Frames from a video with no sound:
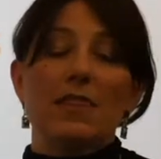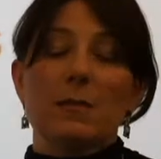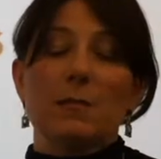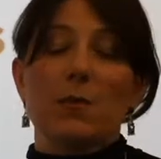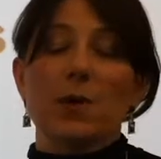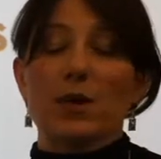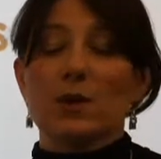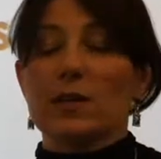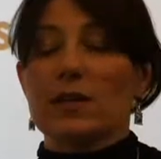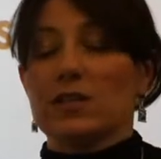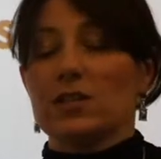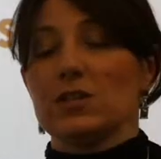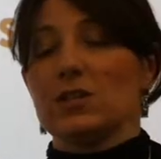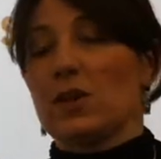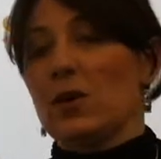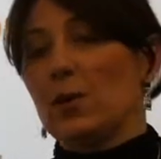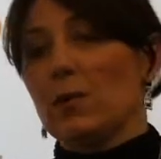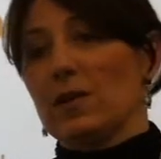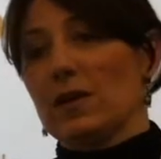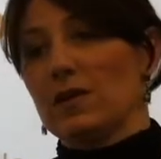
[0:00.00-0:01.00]
The more you get to
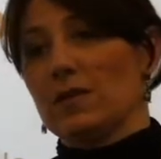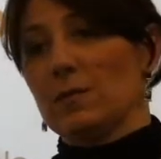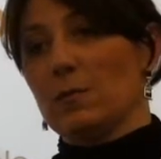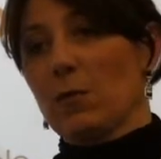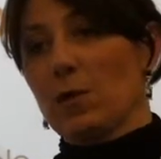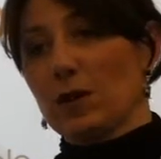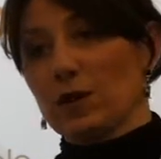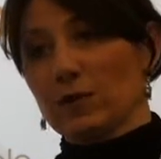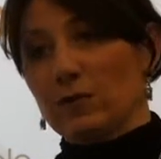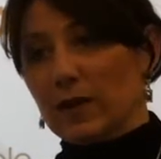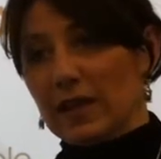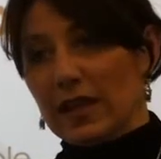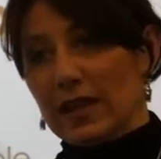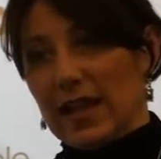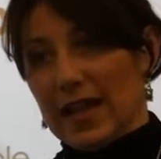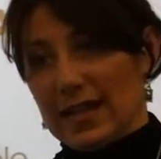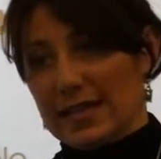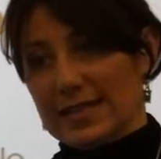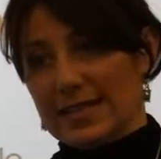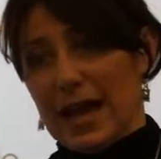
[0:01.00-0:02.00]
know me, the more you'll
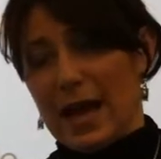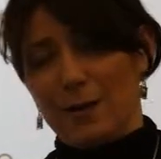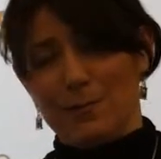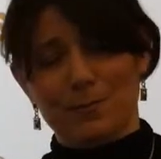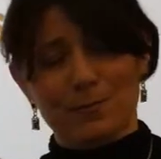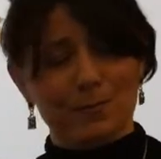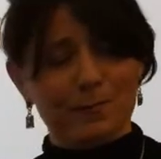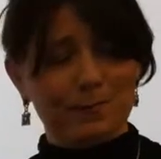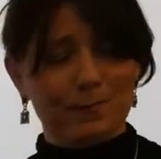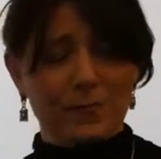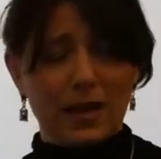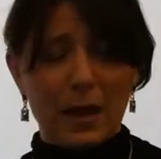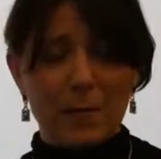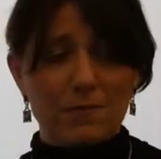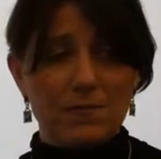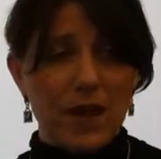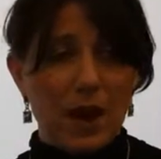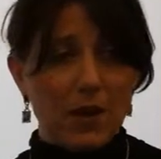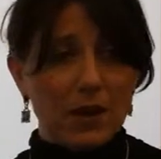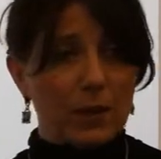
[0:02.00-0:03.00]
realize that
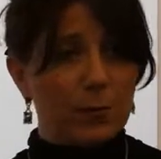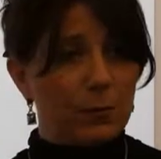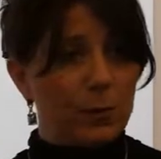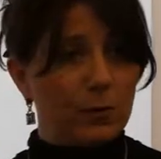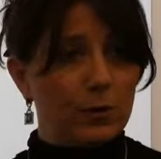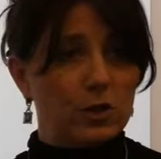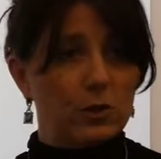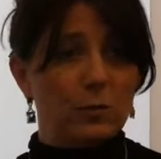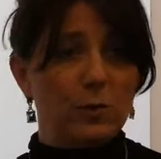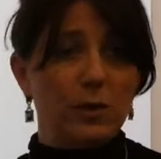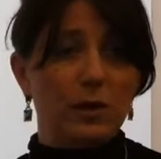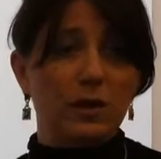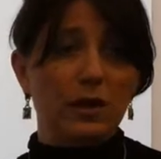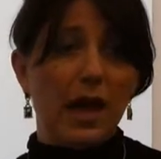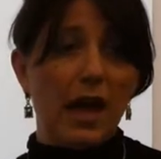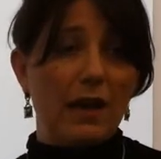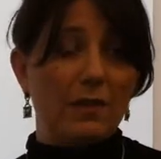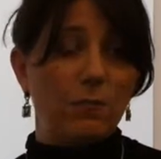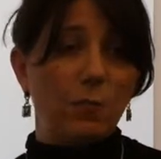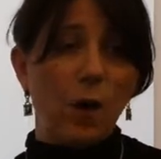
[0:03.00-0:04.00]
I'm very
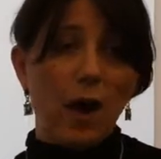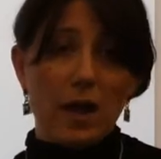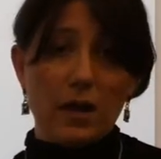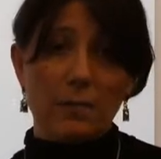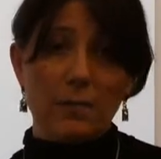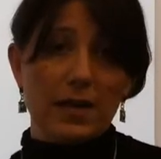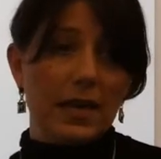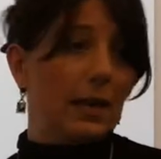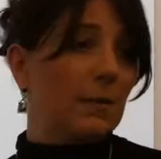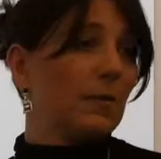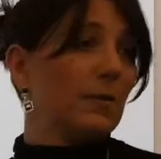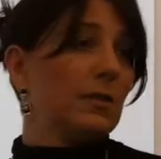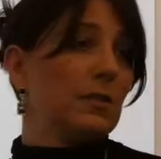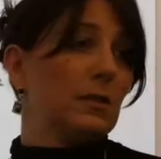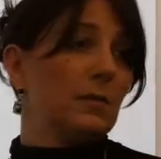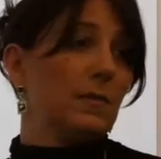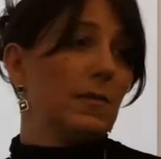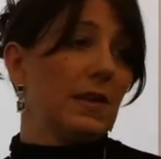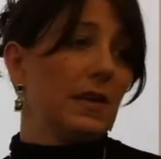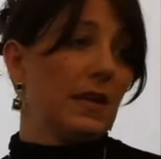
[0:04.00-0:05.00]
approachable. I want to be able
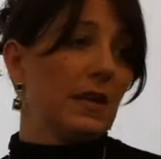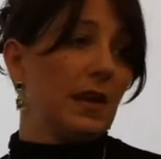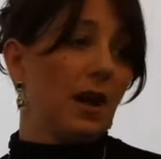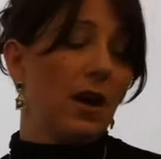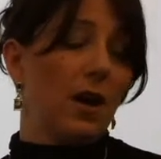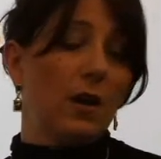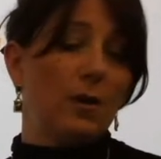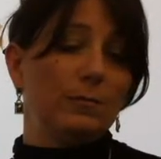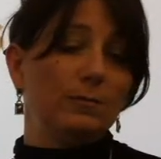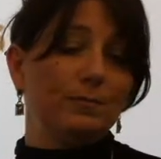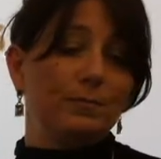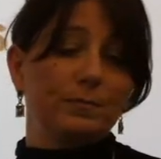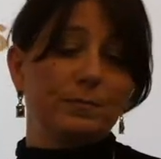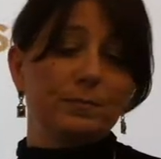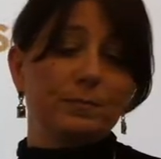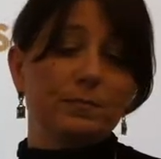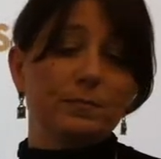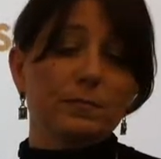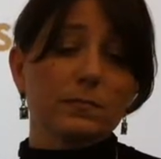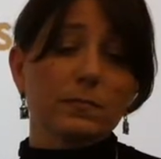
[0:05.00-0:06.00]
to be
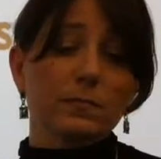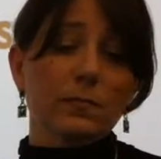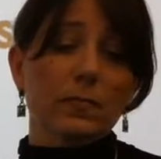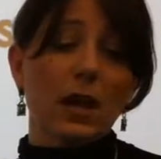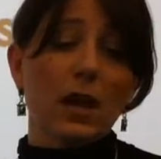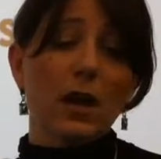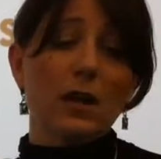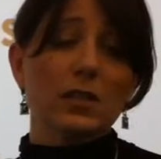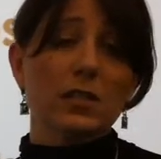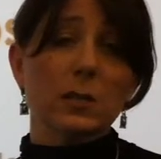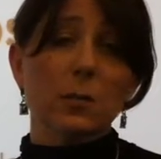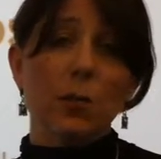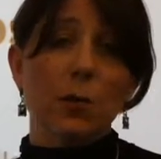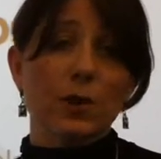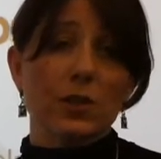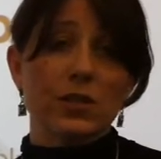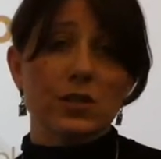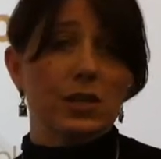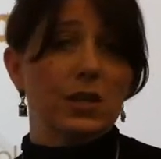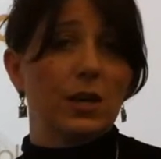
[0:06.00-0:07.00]
a
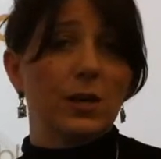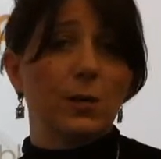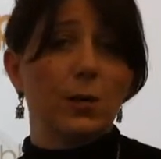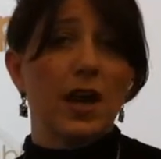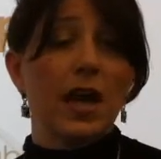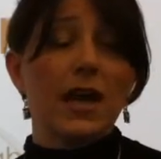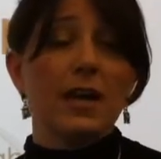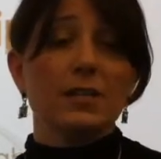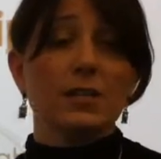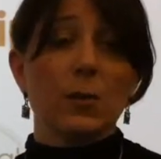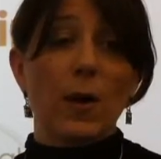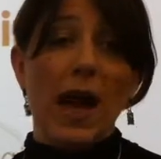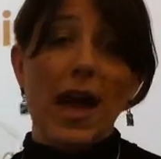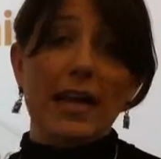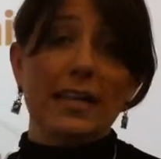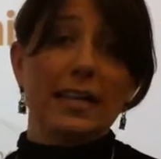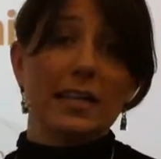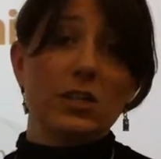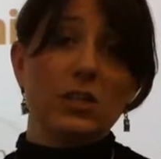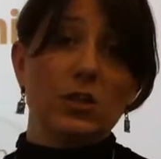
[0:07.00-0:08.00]
support to you, so
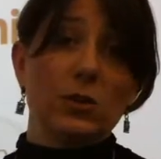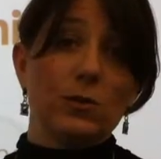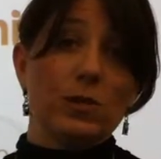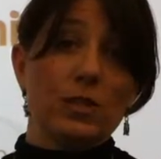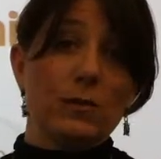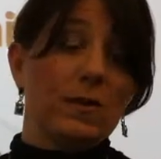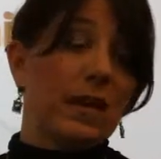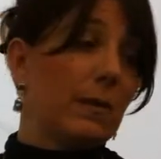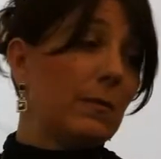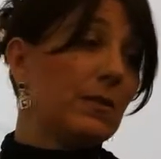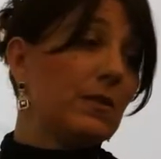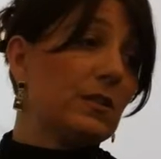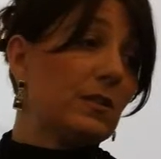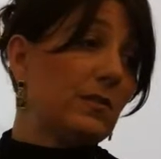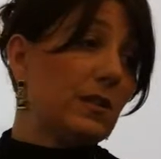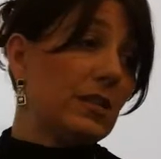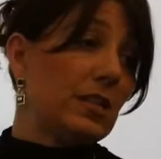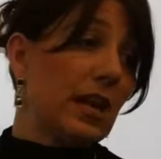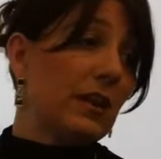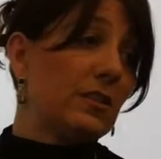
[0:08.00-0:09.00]
I need you to be able
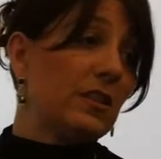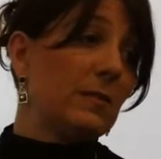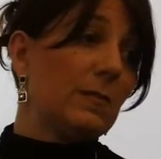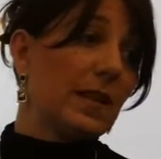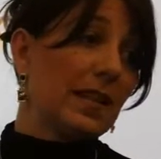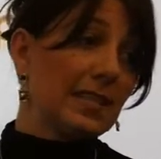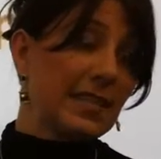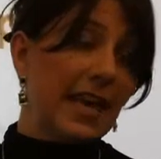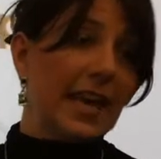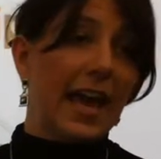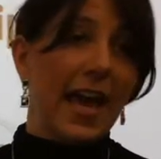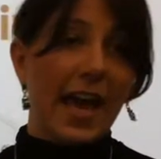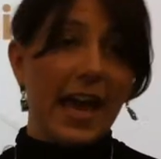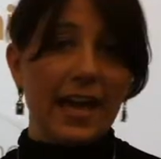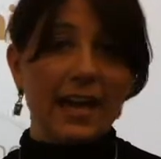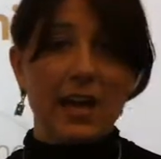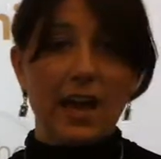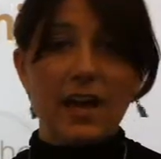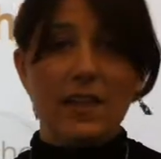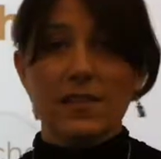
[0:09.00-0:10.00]
to reach out to me and say,
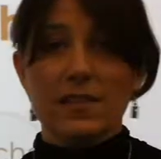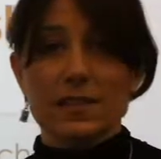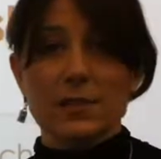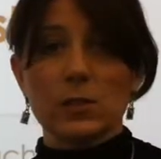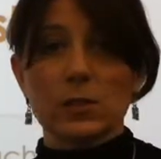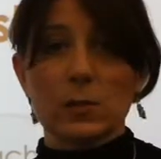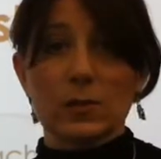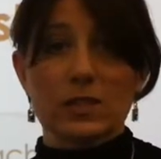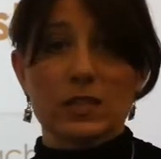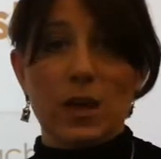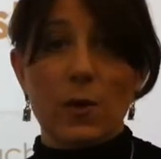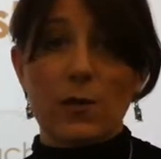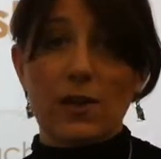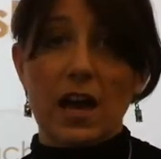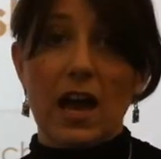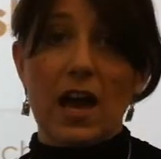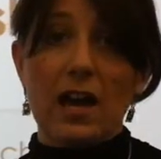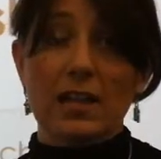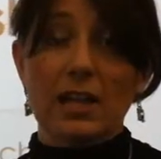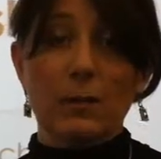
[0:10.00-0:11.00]
hey, this is what's
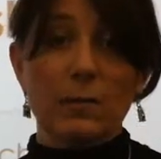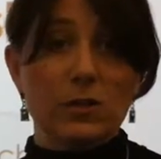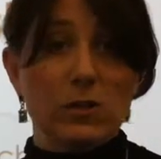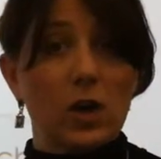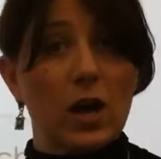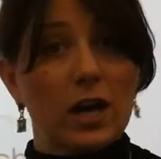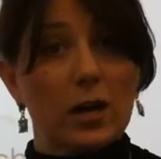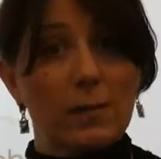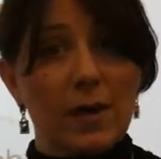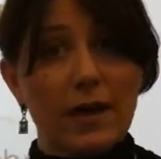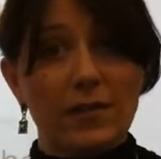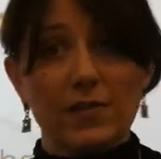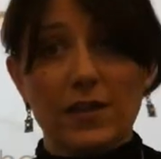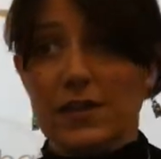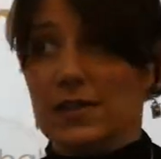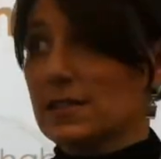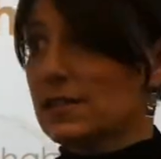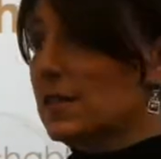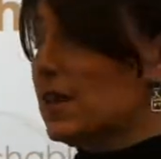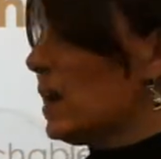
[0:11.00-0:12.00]
going on. Can we talk about
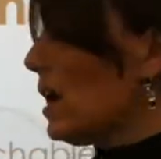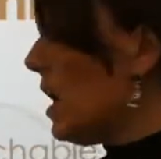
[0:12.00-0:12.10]
this?